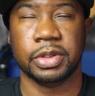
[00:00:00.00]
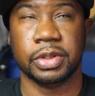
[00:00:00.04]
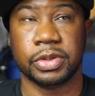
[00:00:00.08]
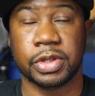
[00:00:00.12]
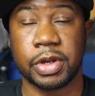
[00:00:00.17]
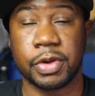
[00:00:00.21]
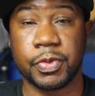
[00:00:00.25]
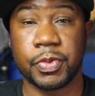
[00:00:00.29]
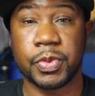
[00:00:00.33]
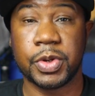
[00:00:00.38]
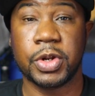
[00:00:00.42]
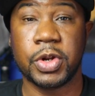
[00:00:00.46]

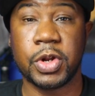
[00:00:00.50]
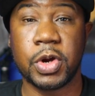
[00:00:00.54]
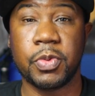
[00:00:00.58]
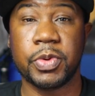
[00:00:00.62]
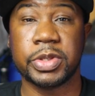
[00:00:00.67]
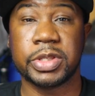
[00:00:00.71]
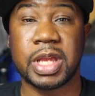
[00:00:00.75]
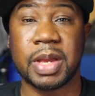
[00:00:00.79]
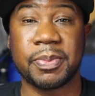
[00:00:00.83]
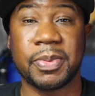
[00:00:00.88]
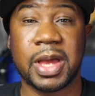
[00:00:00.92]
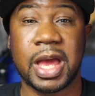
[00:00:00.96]
So if you want to know
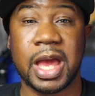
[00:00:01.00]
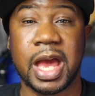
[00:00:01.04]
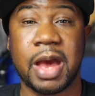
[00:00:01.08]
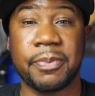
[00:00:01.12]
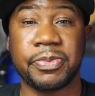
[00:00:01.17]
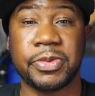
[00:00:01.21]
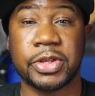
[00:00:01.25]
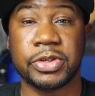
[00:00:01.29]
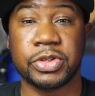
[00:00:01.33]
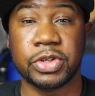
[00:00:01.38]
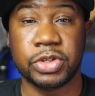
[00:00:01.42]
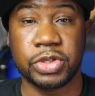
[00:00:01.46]
what type of
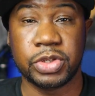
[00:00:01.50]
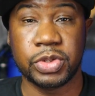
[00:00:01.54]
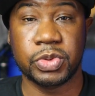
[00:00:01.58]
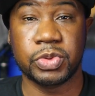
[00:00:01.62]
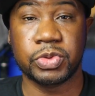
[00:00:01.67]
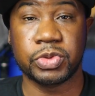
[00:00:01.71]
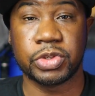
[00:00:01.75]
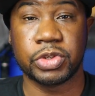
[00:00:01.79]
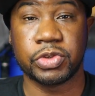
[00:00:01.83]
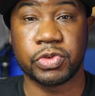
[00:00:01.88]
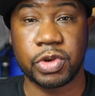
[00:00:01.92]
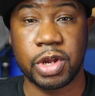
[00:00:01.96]
app that you
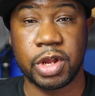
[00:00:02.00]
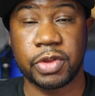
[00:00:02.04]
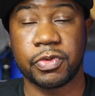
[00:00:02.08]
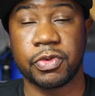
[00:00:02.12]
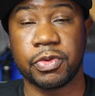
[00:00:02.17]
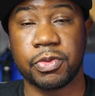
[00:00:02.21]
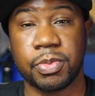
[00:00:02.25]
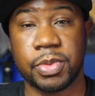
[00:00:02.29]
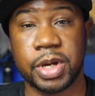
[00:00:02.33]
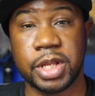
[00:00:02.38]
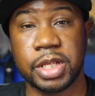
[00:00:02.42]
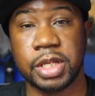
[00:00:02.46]
use to
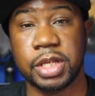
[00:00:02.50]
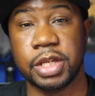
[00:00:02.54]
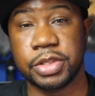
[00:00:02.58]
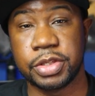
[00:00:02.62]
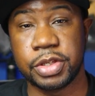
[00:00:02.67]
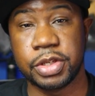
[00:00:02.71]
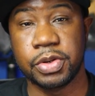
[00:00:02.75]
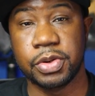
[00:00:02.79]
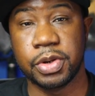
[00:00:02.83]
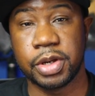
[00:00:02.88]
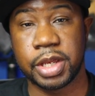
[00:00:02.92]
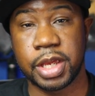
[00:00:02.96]
transfer money into your